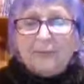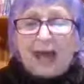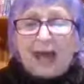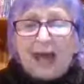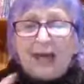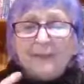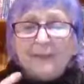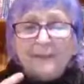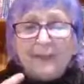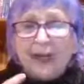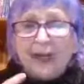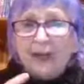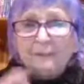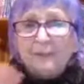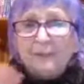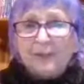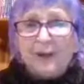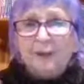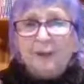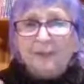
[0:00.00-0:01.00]

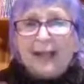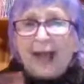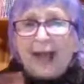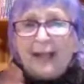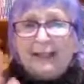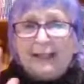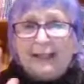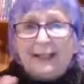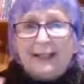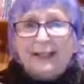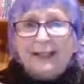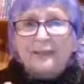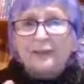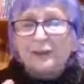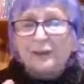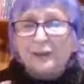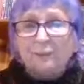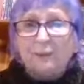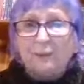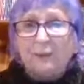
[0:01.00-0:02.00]
I'm sorry, I
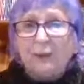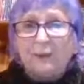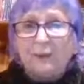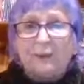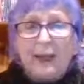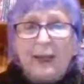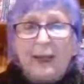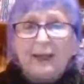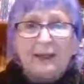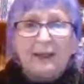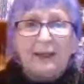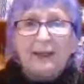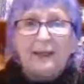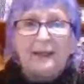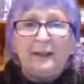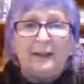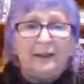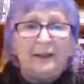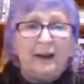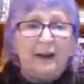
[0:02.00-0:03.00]
can't support that
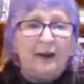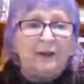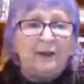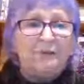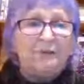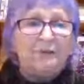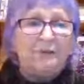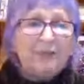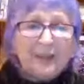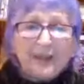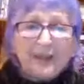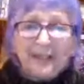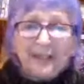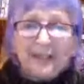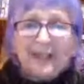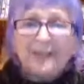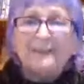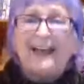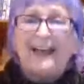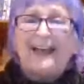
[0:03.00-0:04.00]
kind of
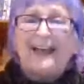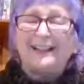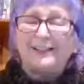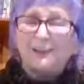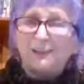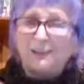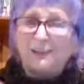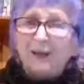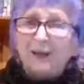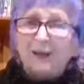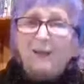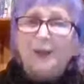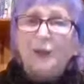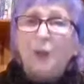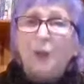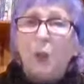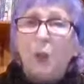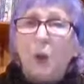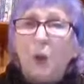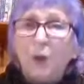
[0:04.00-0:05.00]
thinking. That is
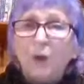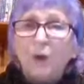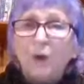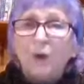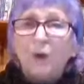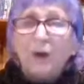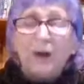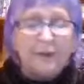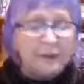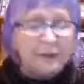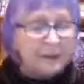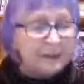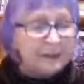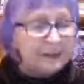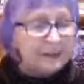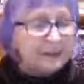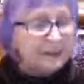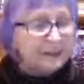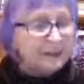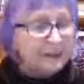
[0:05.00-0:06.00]
very low
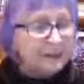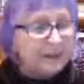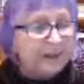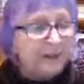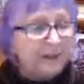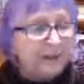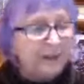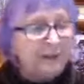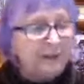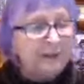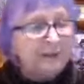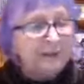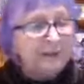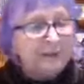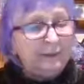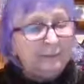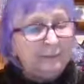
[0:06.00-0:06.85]
consciousness thinking.